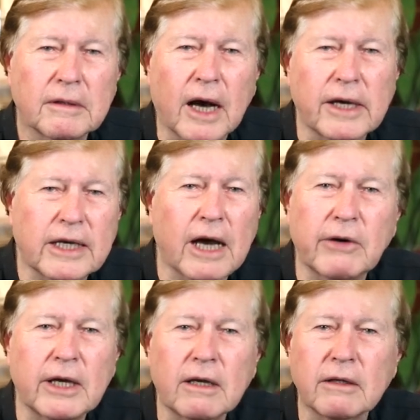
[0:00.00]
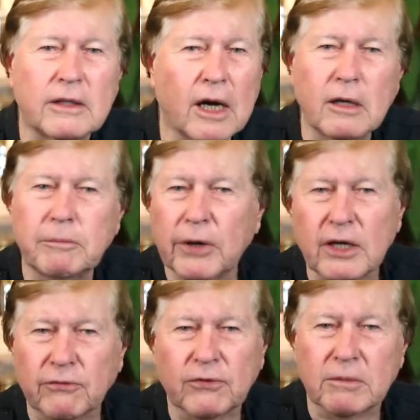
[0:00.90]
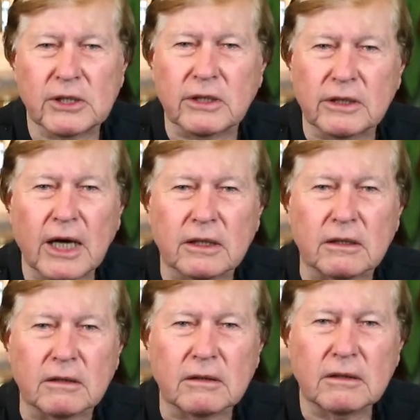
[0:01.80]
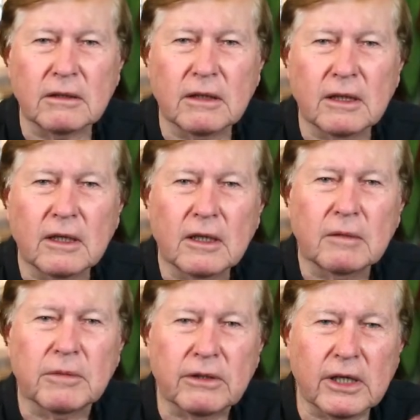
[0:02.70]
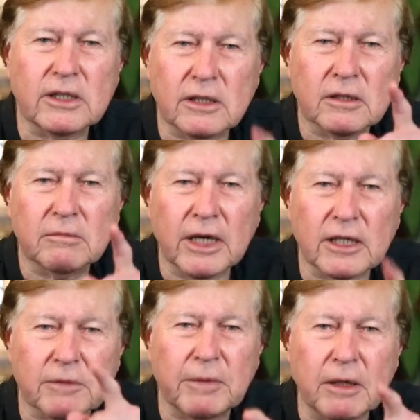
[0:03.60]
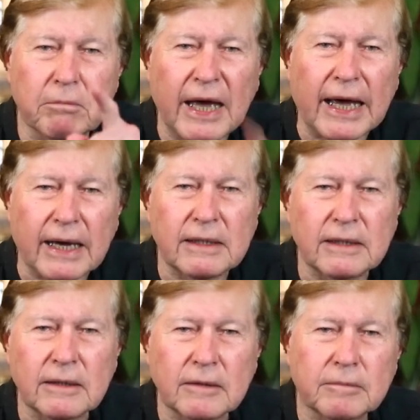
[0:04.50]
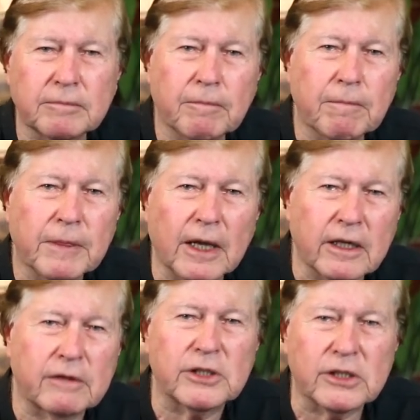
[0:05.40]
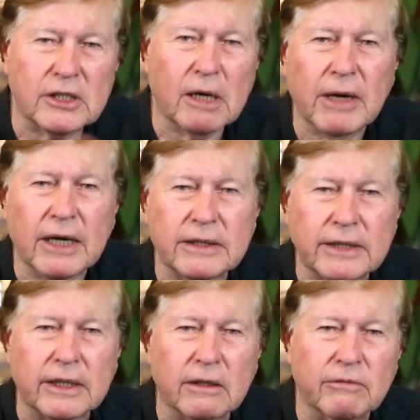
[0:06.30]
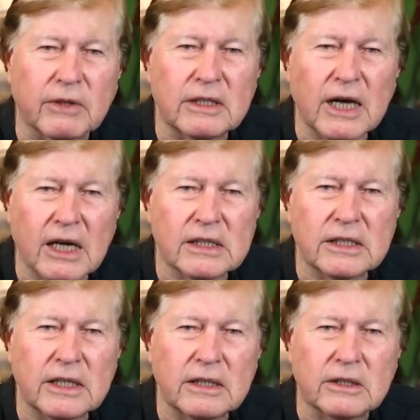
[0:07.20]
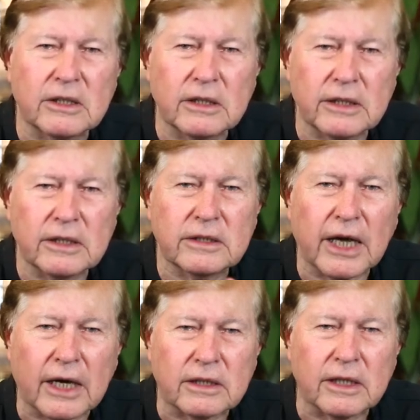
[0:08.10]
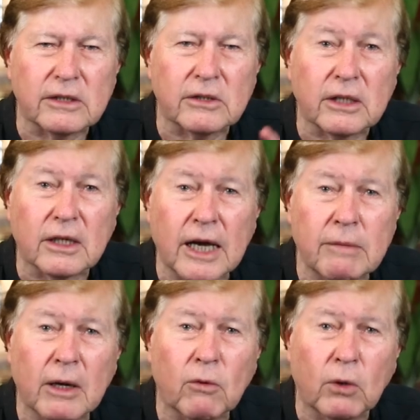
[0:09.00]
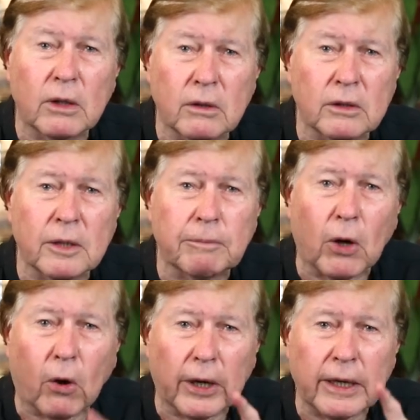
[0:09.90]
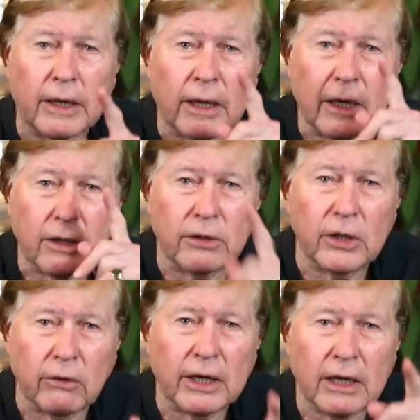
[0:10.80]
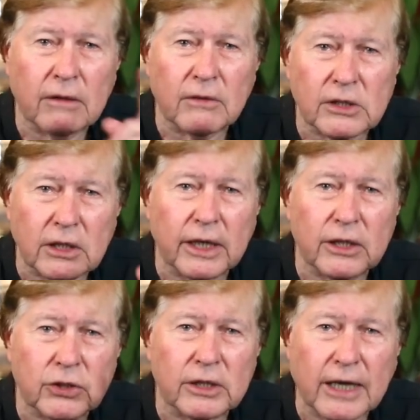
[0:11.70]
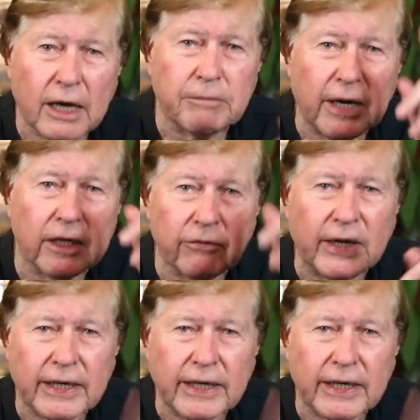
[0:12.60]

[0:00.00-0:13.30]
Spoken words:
I carry no brief for Mr. Dutton, but this makes me mad and gives you some idea of the nasty, dirty tactics that Labor will deploy during this election campaign if they